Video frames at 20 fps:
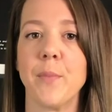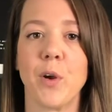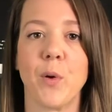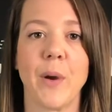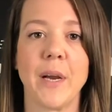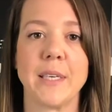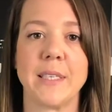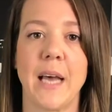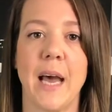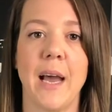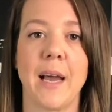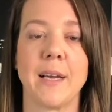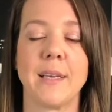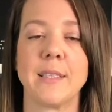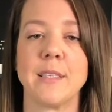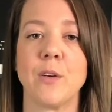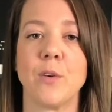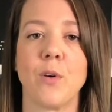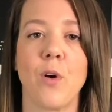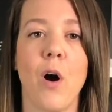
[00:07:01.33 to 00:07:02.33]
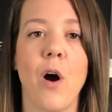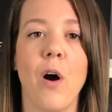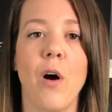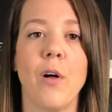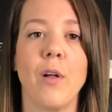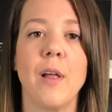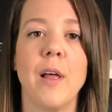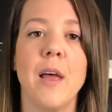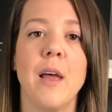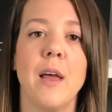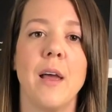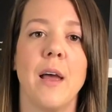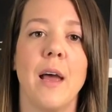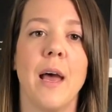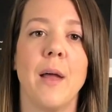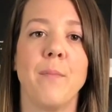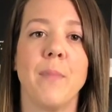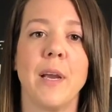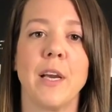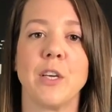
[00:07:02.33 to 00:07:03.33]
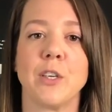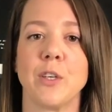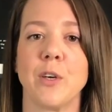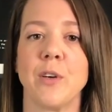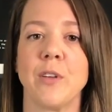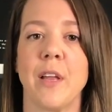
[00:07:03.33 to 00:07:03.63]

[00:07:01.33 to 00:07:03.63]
a quick text or call and make sure